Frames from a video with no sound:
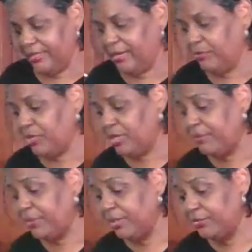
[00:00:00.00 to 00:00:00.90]
I'm going to
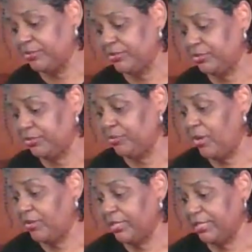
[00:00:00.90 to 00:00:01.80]
come closer so
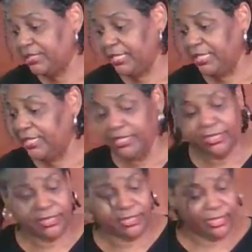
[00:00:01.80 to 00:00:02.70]
you all can see
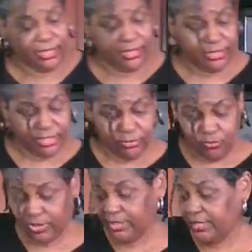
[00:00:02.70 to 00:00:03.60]
this in
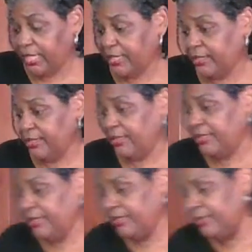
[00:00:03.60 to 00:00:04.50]
just one second.
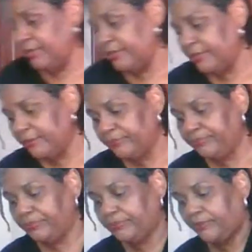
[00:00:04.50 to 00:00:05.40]

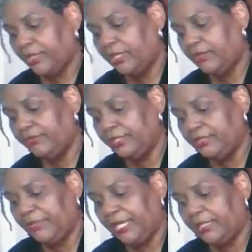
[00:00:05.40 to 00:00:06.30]
Come this
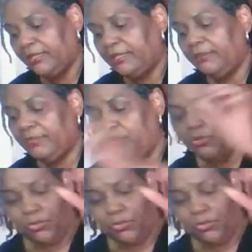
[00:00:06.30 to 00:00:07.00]
back up.